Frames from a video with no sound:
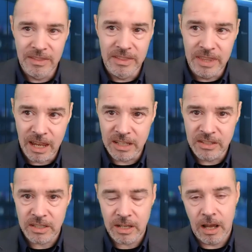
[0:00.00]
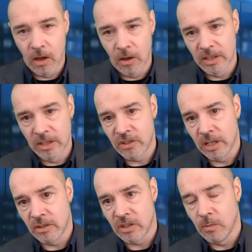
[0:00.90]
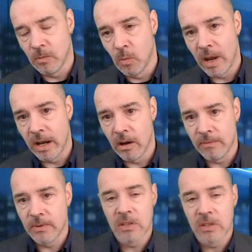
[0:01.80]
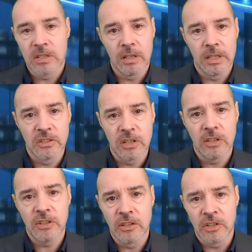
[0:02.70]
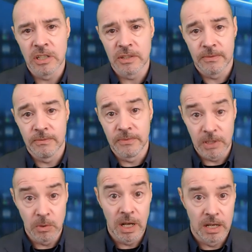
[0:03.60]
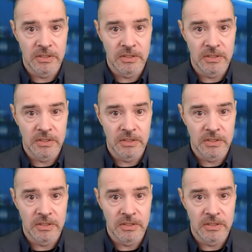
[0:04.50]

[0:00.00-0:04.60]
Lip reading: There's a lot that's changed. When I first started, the search engines viewed us